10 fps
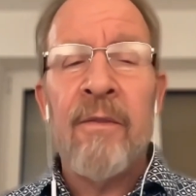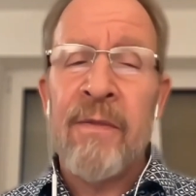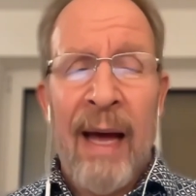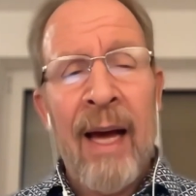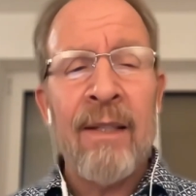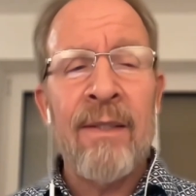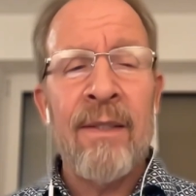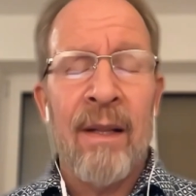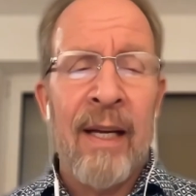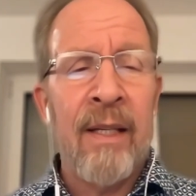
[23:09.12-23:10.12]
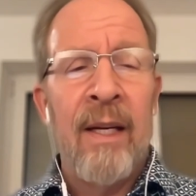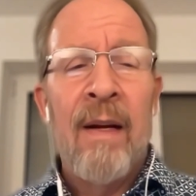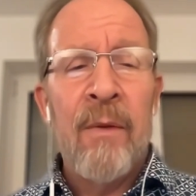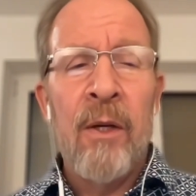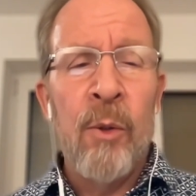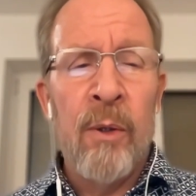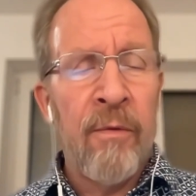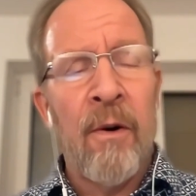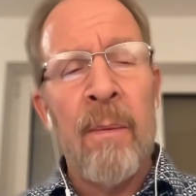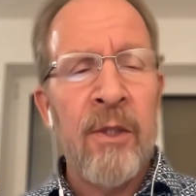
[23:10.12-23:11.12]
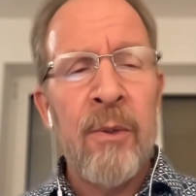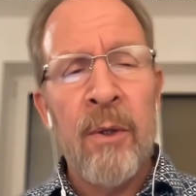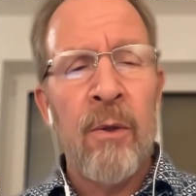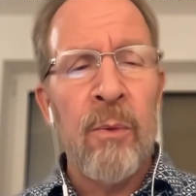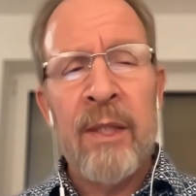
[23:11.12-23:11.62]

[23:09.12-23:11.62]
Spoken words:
facts, like, doing pharmaceutical